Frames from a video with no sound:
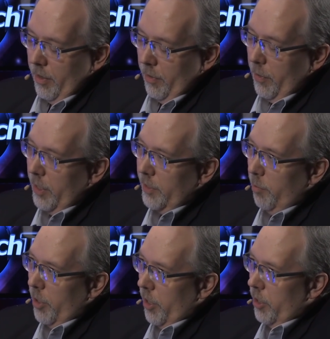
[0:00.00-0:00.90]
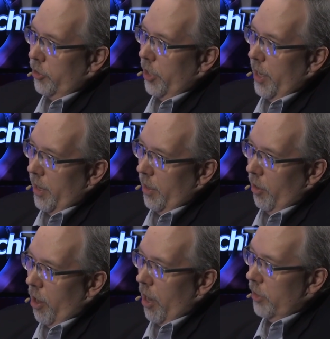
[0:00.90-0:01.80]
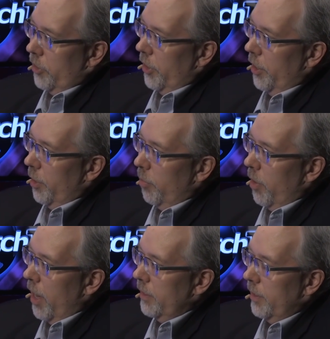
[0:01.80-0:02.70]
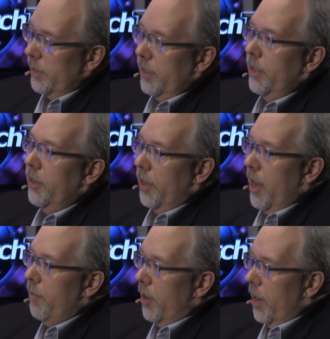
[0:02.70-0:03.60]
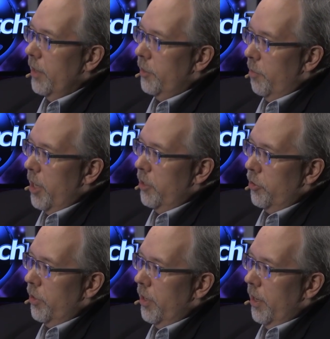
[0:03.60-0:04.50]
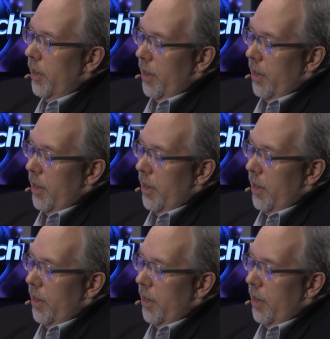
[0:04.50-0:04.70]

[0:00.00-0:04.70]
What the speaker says: Things have been initiated and launched, and they're in process, and then they're going to have a consummation.